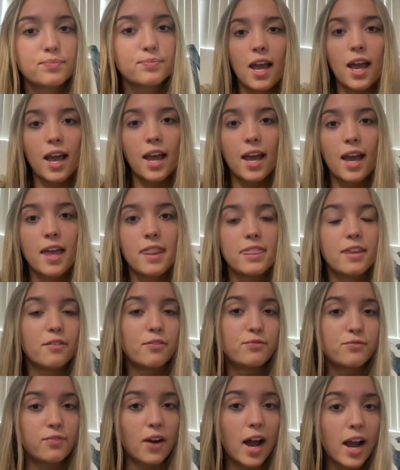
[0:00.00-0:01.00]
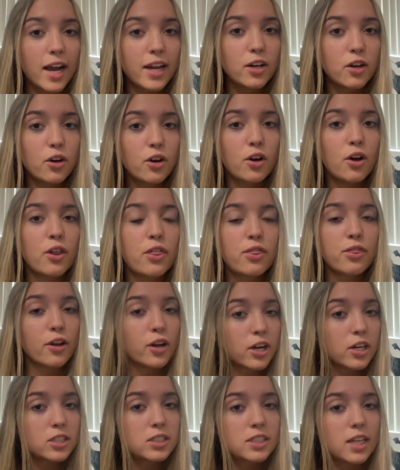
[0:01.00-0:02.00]
And the final
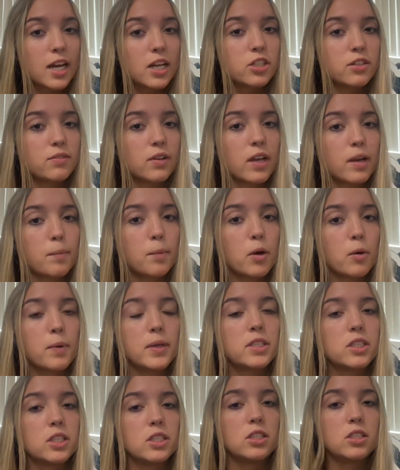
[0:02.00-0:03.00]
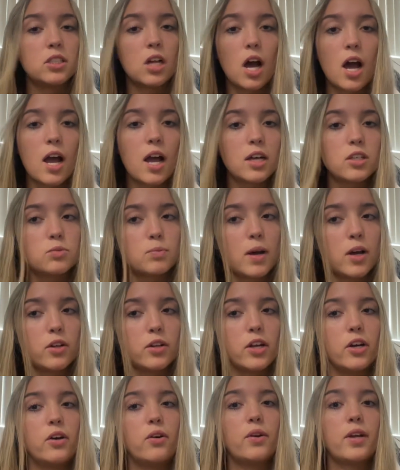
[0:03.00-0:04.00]
third stage of labor, which is not as well
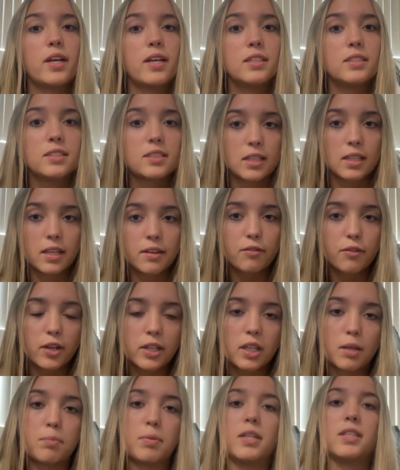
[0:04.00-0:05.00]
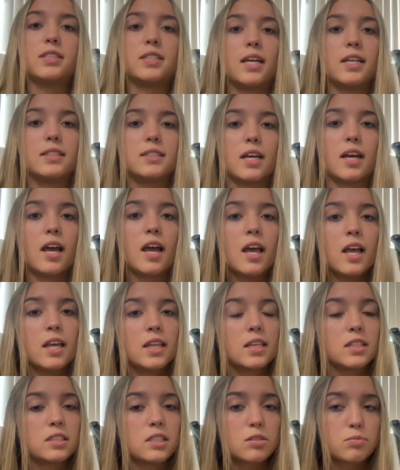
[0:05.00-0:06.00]
known, is delivering the placenta.
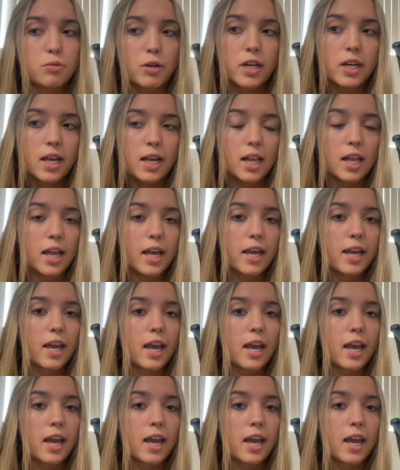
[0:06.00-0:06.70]
This is pretty quick